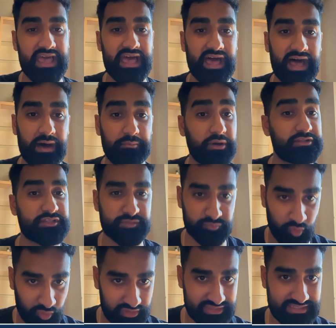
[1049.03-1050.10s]
but
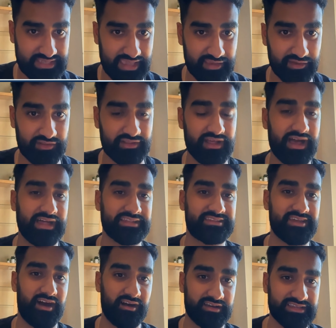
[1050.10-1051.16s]
smaller scale and
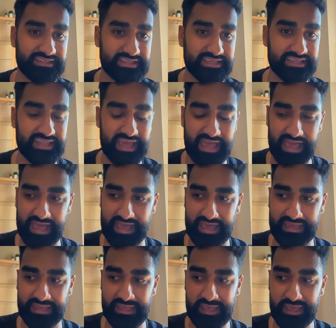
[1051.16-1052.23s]
targeted
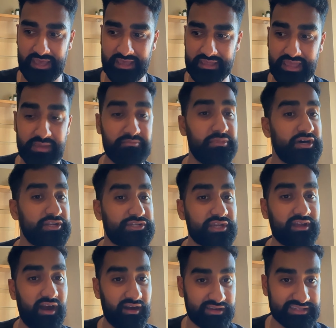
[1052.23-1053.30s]
at emerging
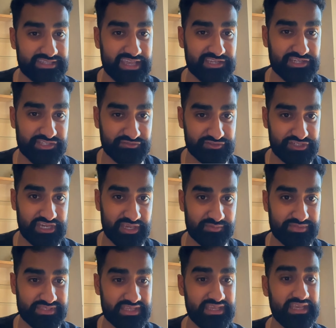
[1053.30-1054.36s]
architectures of
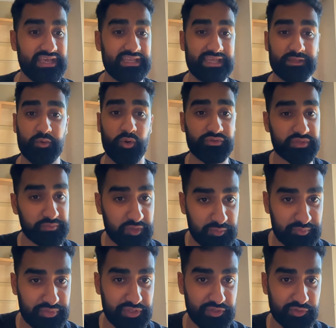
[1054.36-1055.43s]
chips like quantum
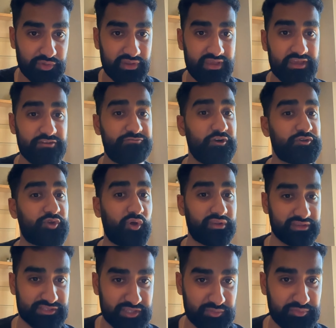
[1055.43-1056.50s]
compute,
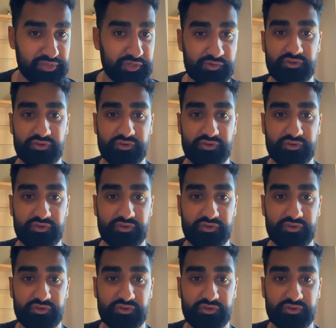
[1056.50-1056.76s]
photonics compute,